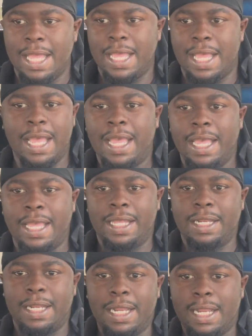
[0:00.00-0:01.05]

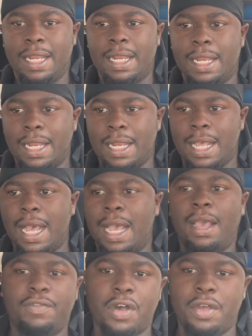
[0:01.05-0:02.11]
and I
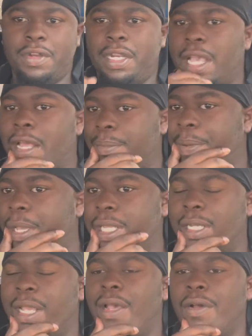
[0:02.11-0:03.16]
have already got it paid
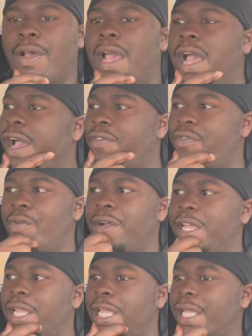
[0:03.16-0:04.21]
down
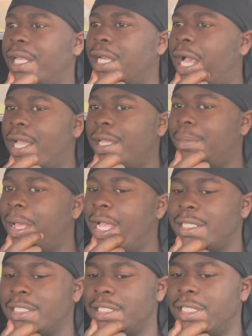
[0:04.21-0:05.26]
halfway, and I am
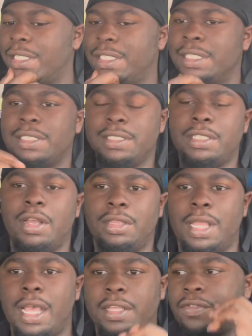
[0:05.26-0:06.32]
actually, this is our last